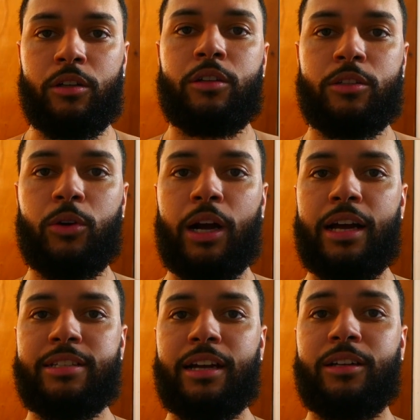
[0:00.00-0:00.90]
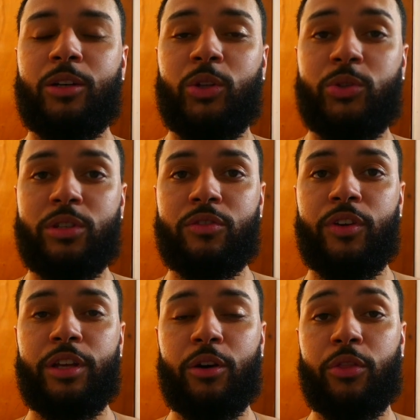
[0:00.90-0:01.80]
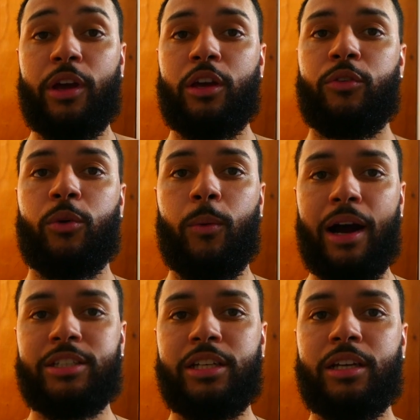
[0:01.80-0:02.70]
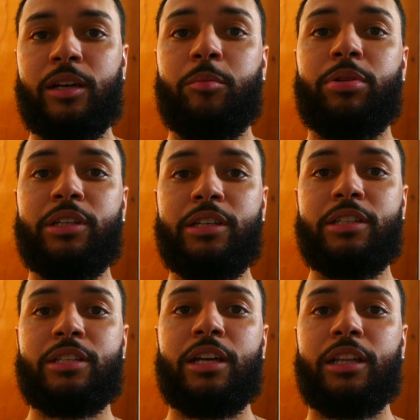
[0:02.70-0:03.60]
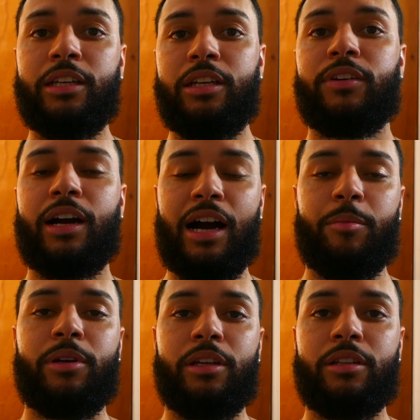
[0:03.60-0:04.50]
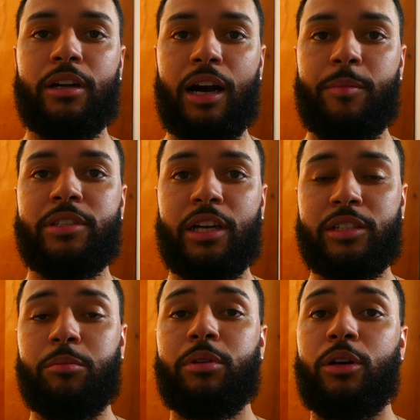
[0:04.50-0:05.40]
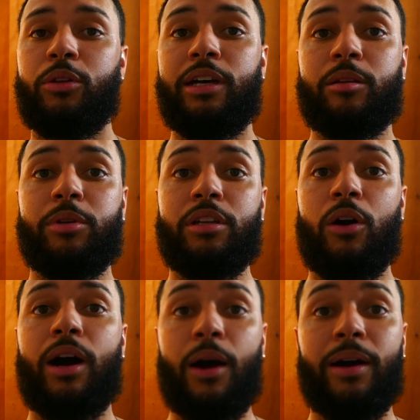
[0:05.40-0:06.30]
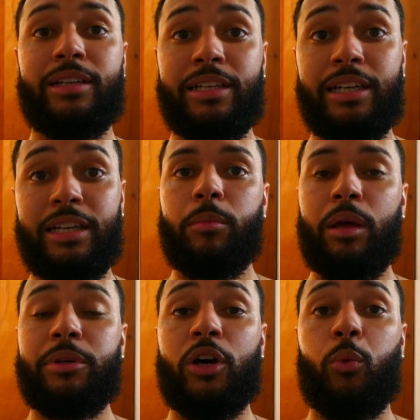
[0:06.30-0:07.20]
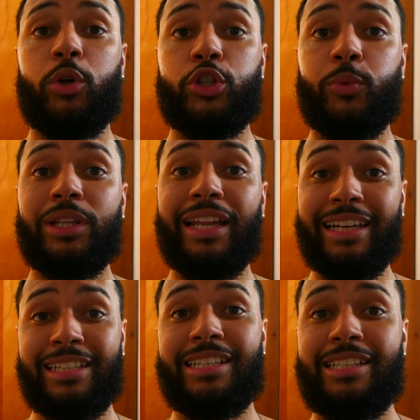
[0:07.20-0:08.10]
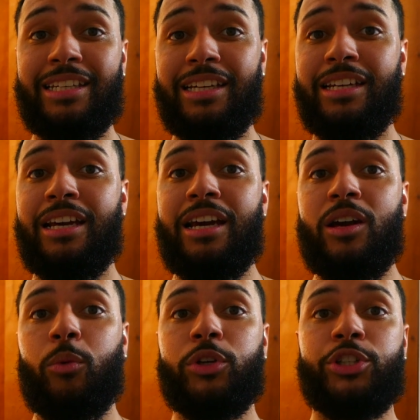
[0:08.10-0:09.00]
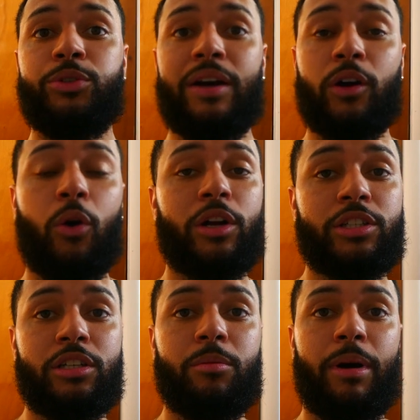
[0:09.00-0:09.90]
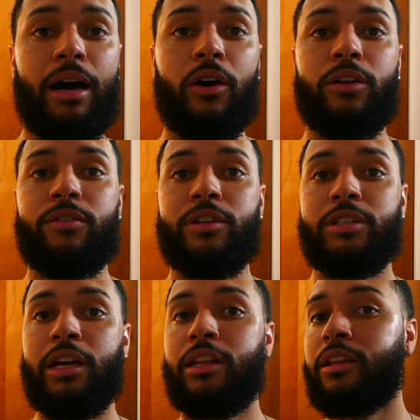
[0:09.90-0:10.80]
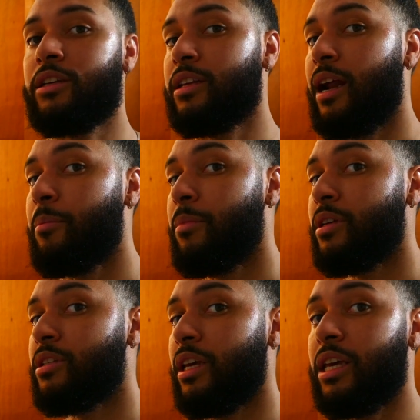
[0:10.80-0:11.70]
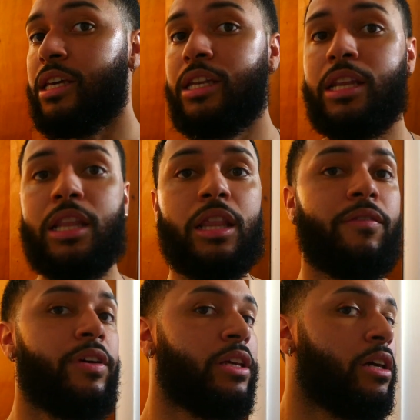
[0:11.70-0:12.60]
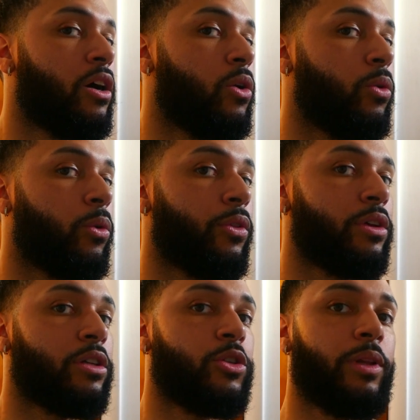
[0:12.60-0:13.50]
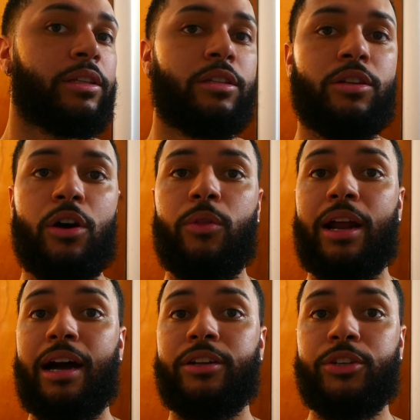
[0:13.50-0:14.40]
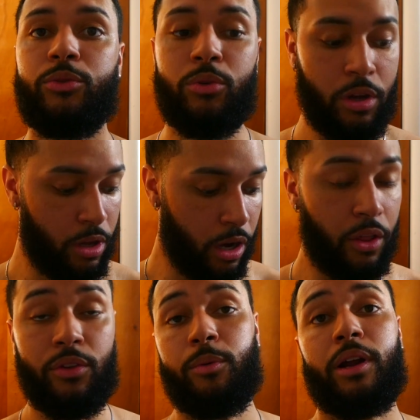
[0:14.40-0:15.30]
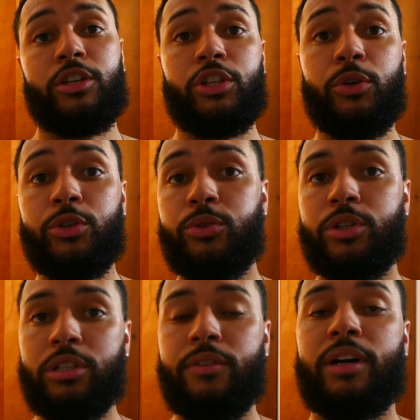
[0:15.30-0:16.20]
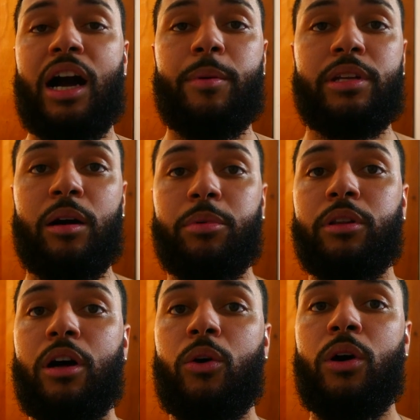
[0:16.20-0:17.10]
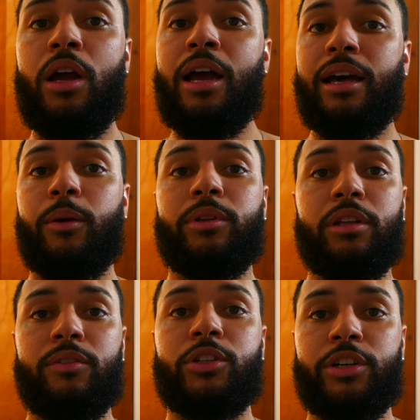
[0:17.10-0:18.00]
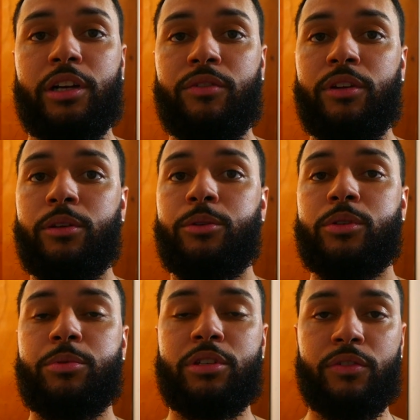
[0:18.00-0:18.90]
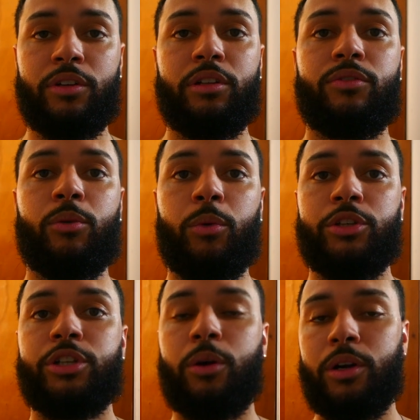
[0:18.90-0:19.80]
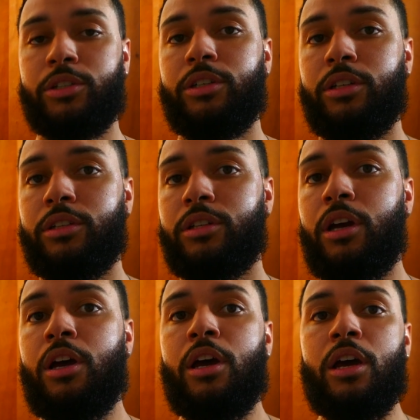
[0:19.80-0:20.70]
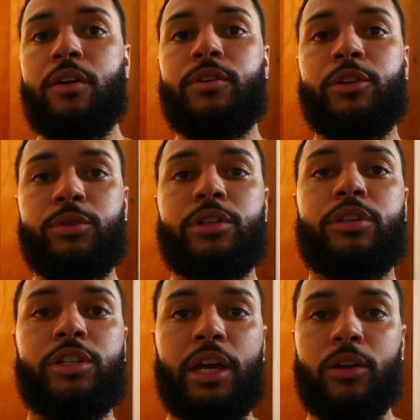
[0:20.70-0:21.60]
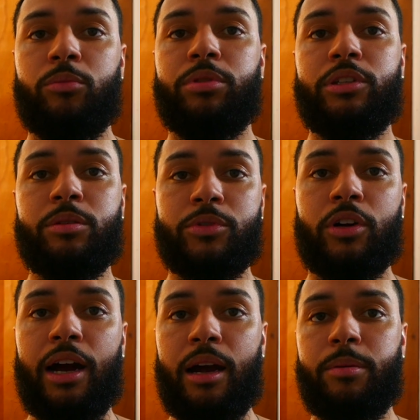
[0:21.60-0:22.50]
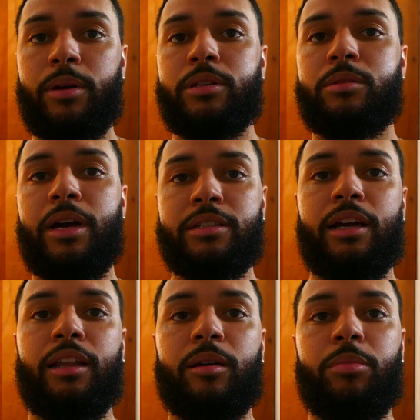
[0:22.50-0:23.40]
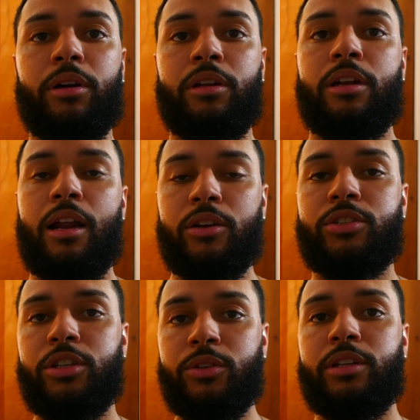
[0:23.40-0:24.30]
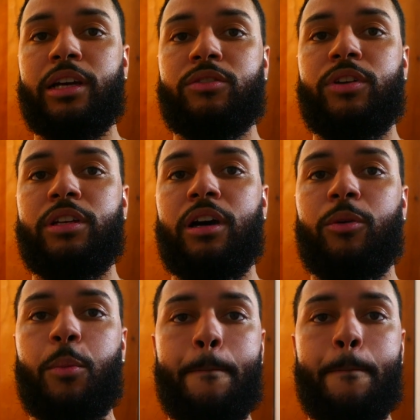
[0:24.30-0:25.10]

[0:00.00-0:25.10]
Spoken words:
So guys, that concludes this video. Thank you for watching. Please leave a comment in the comment section below letting me know how I did. Let me know what you would like to see, what you have a question about, if there's any things that I missed in the video or things that you would like to know that I do other than what I showed you. Just leave a comment down below and I would love to create a video specifically for what your question is. If you're new to the channel, please subscribe, smash that like button, and I'll see you in the next video.